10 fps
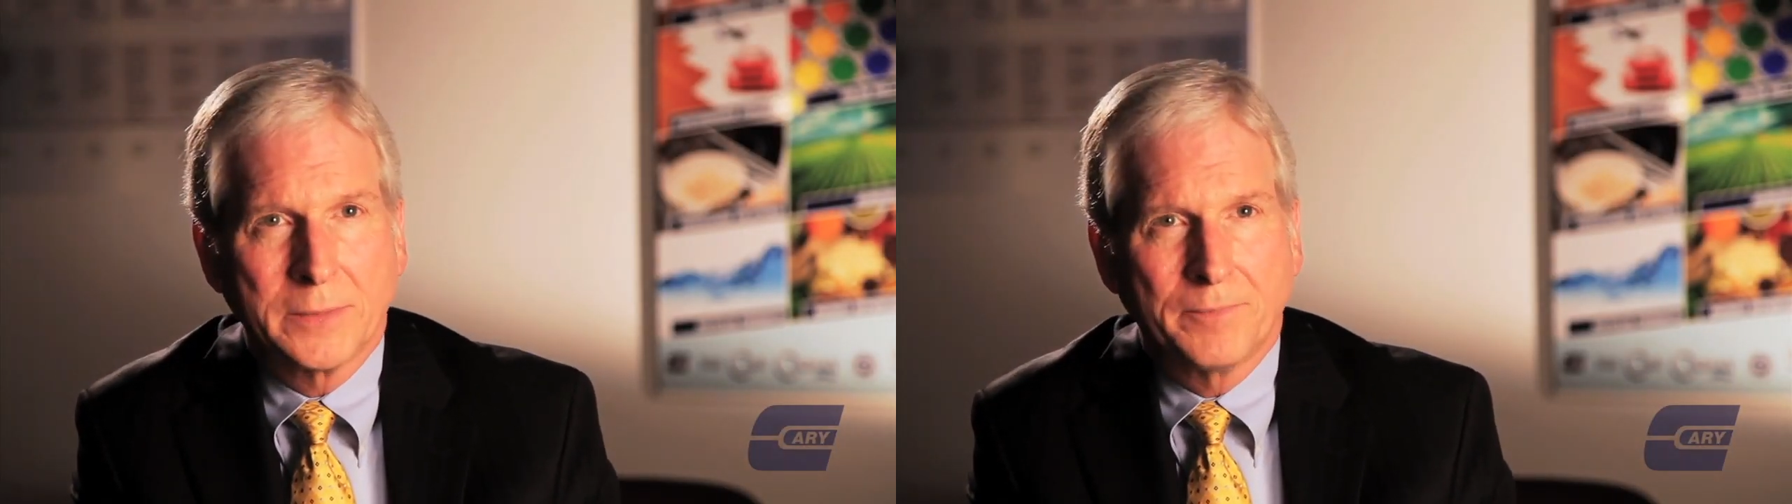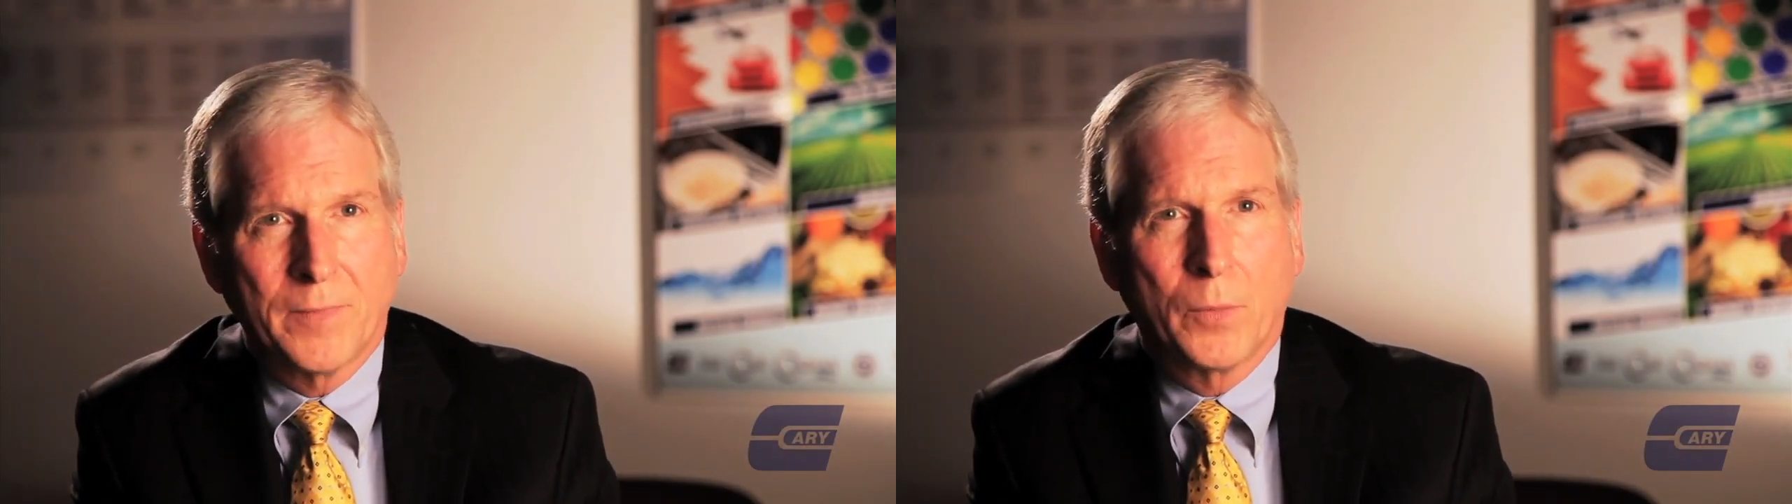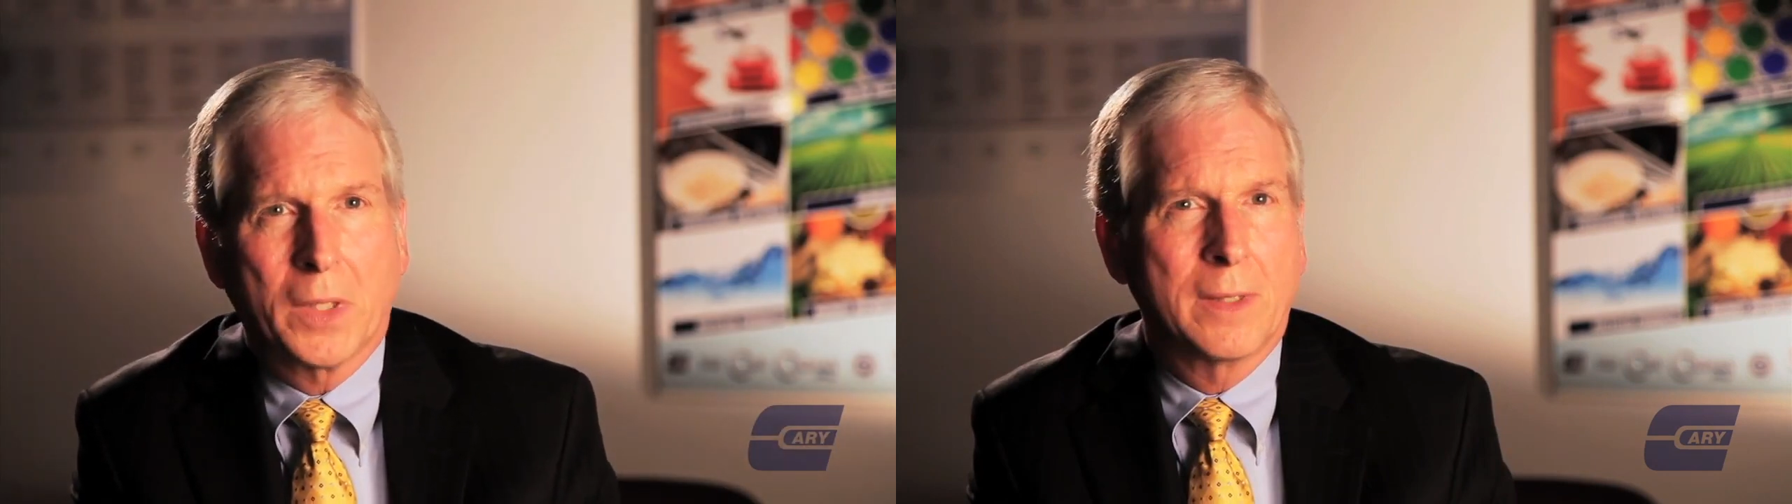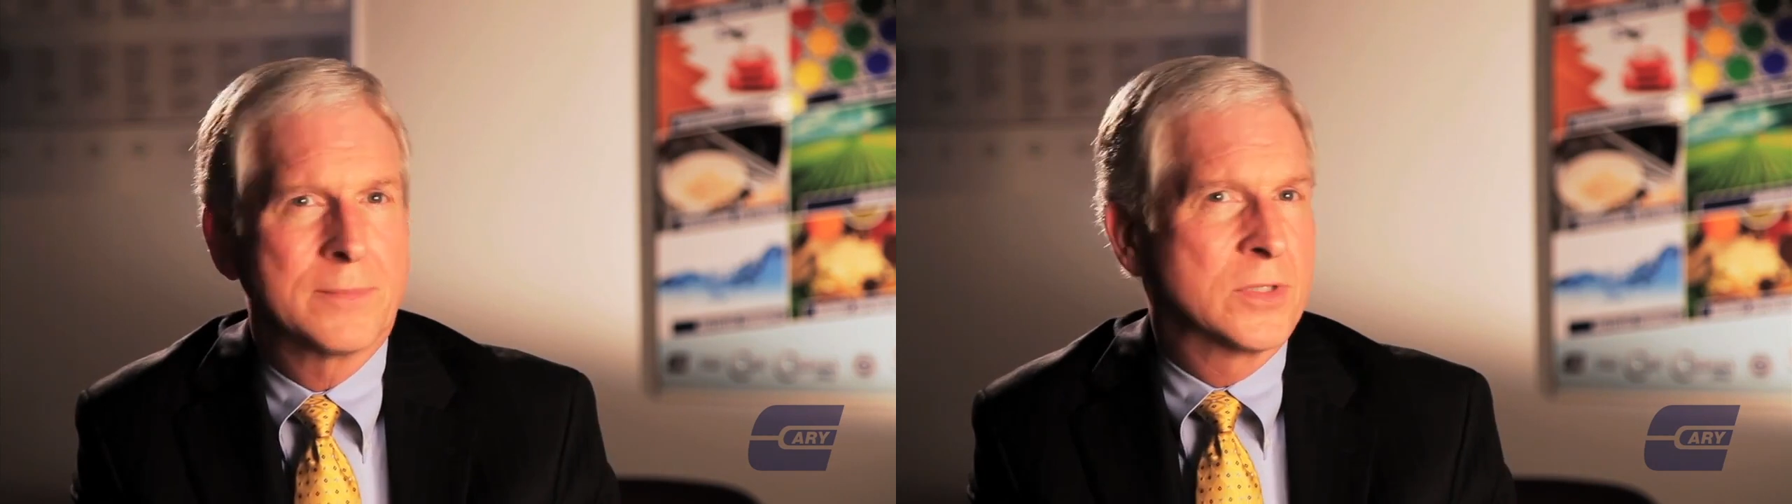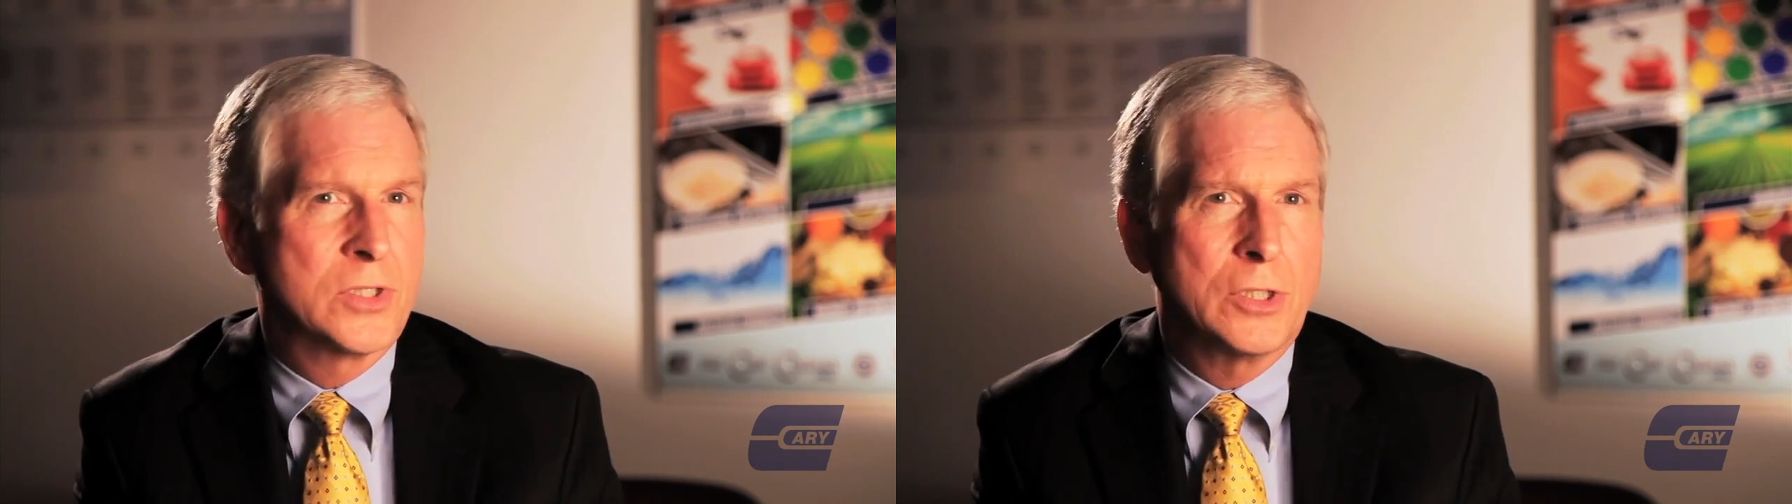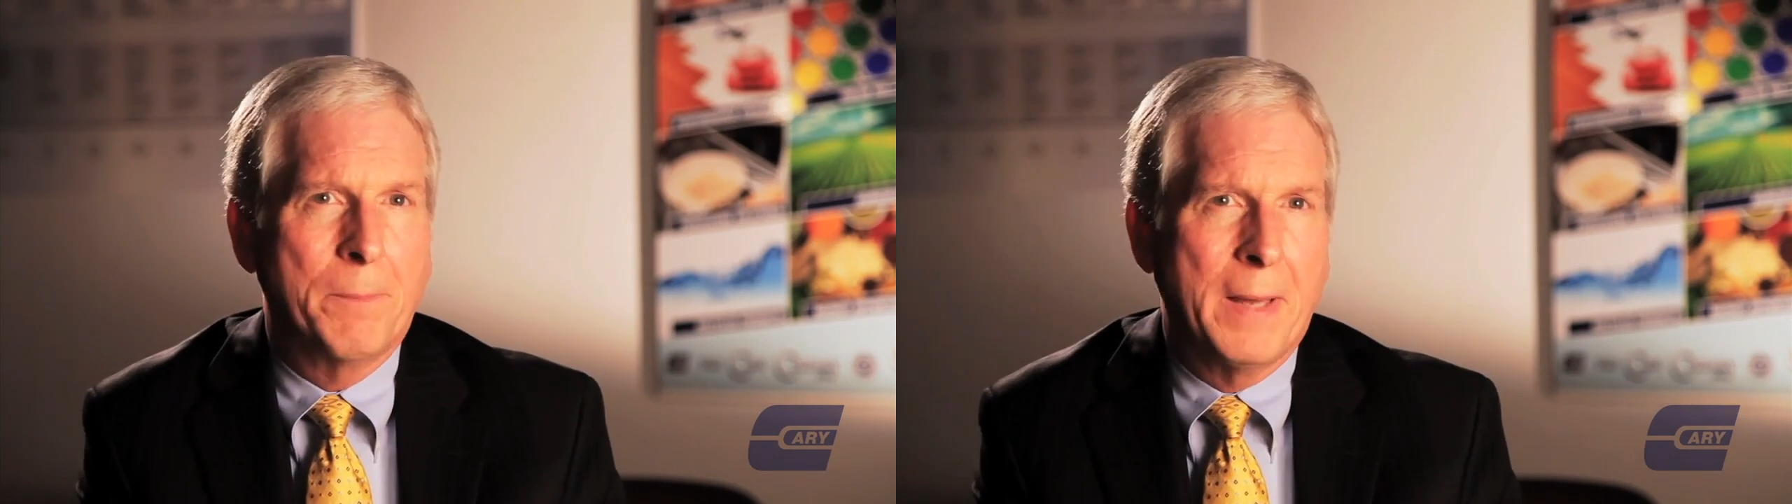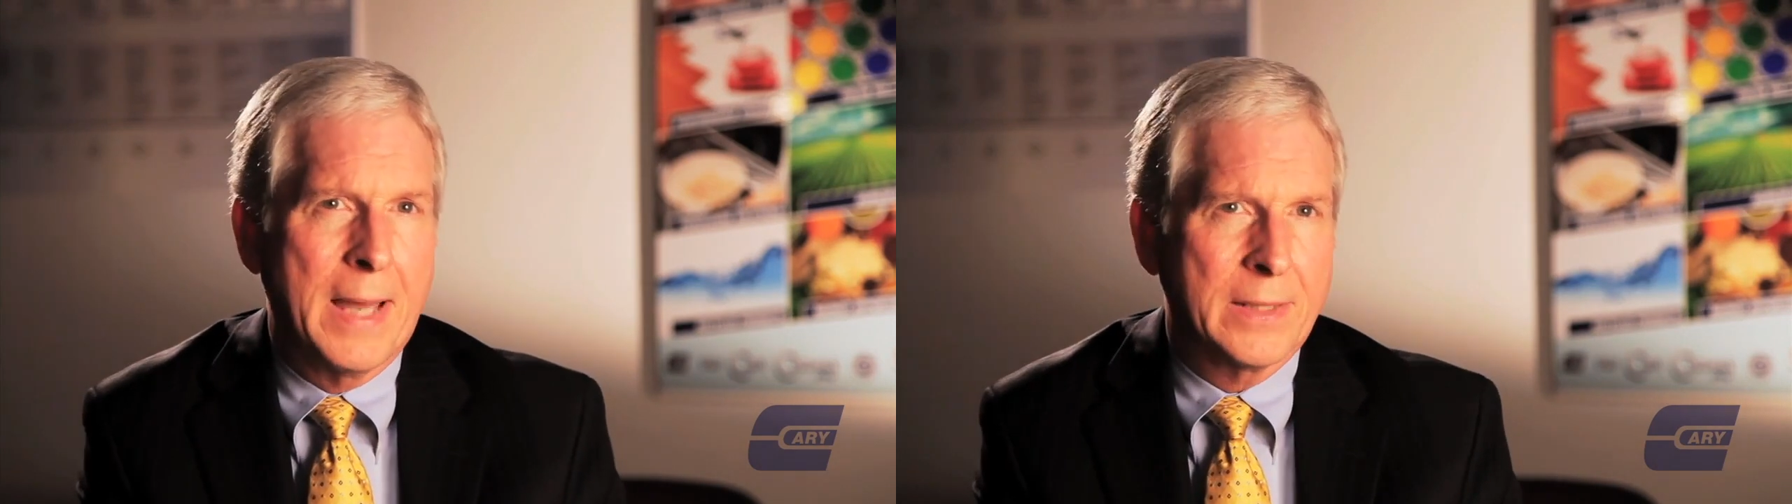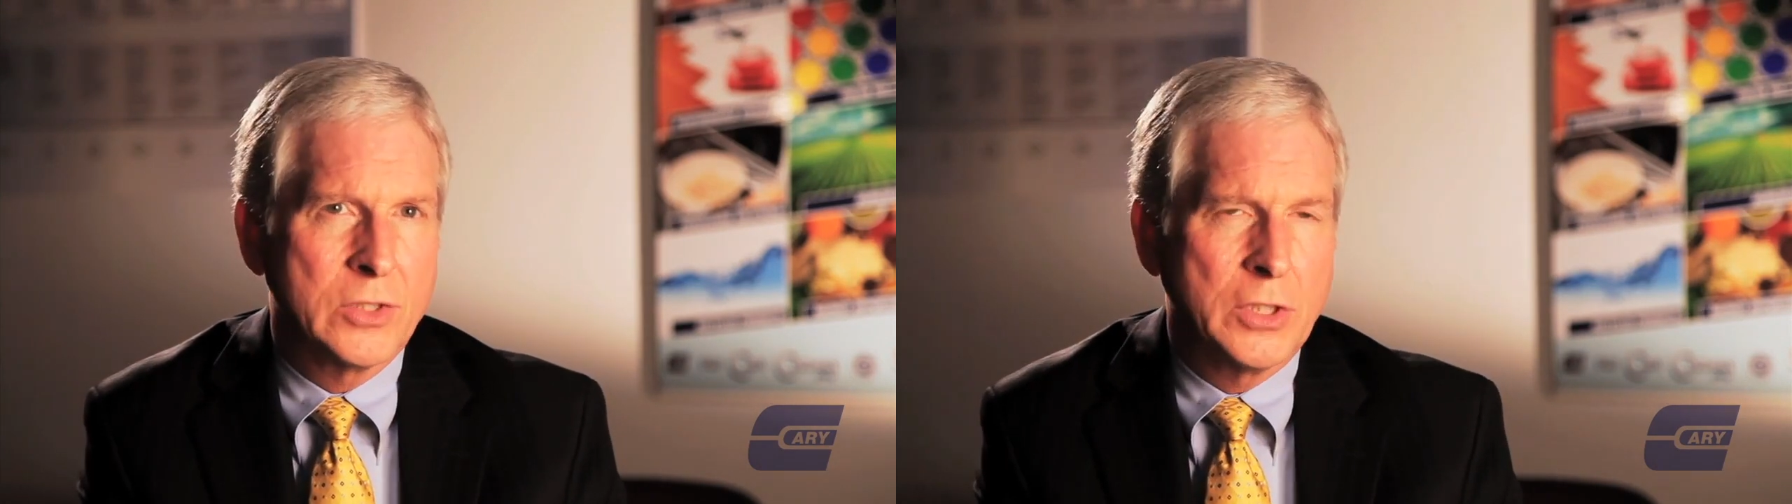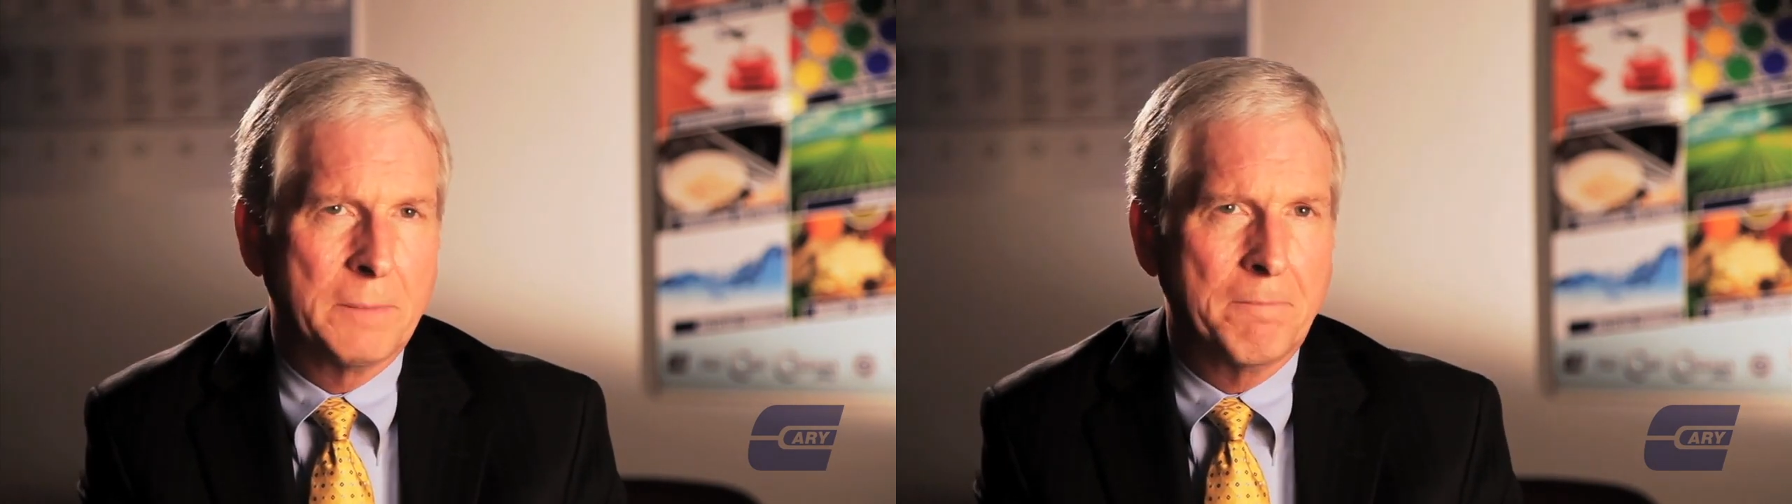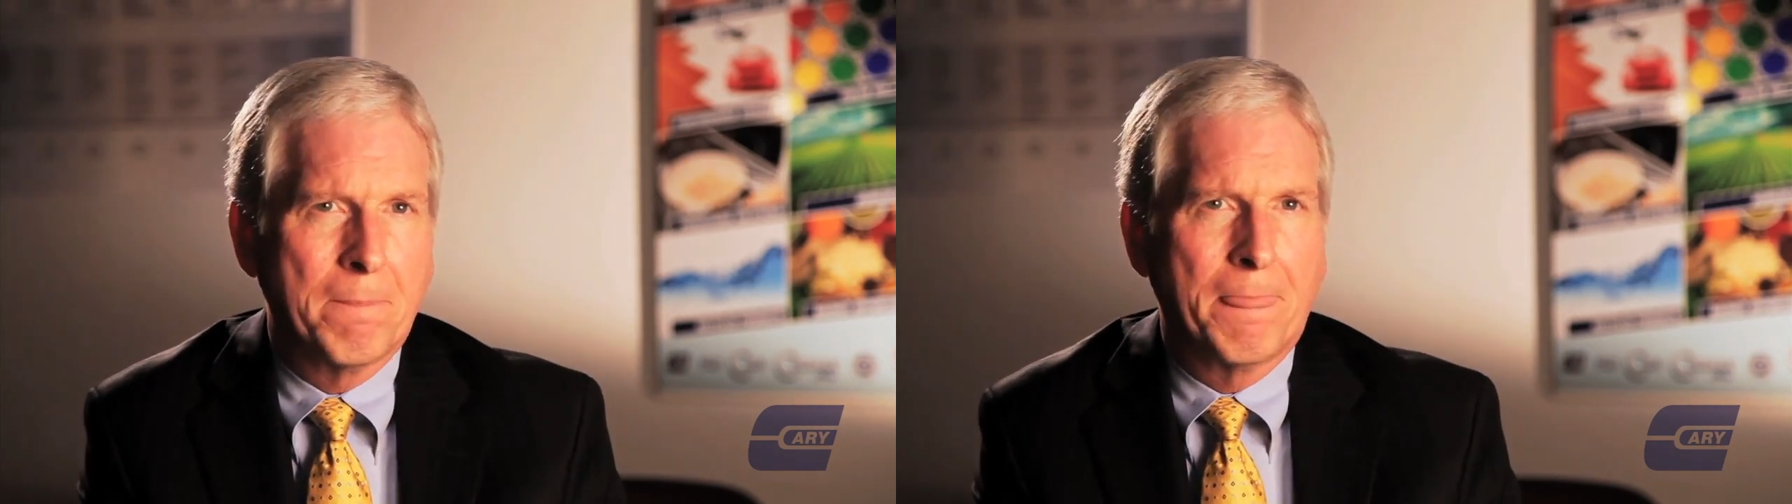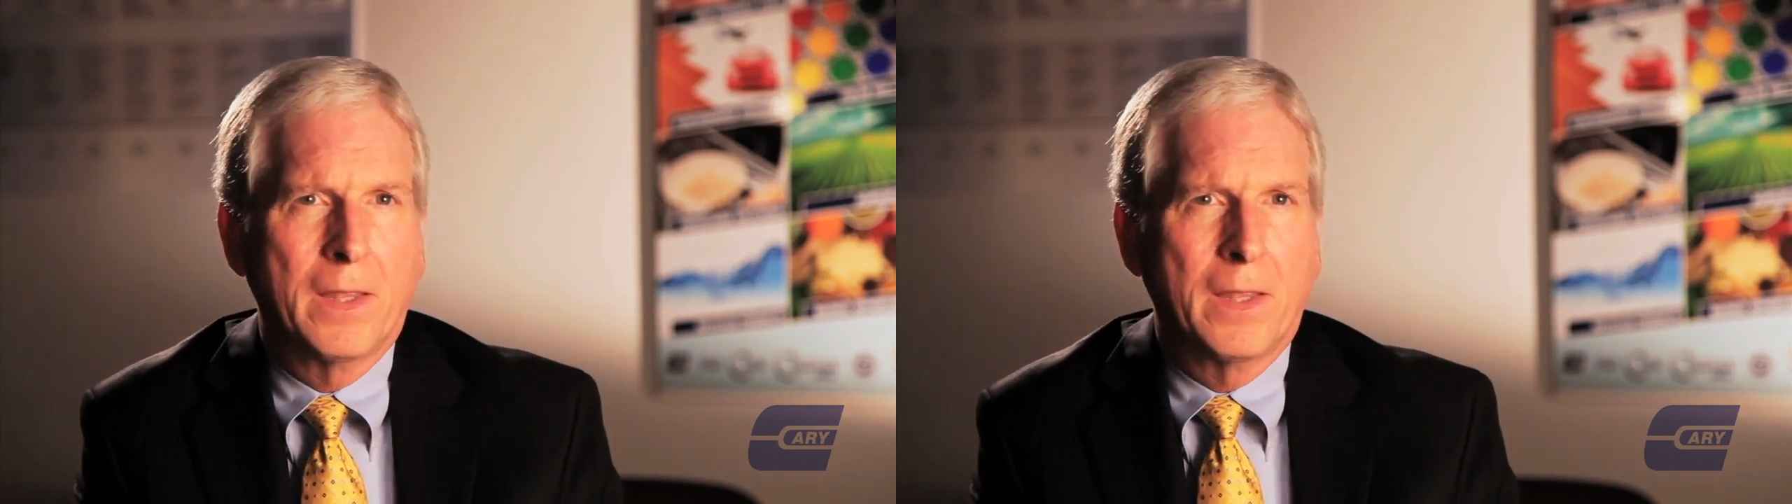And when it comes to steel packaging,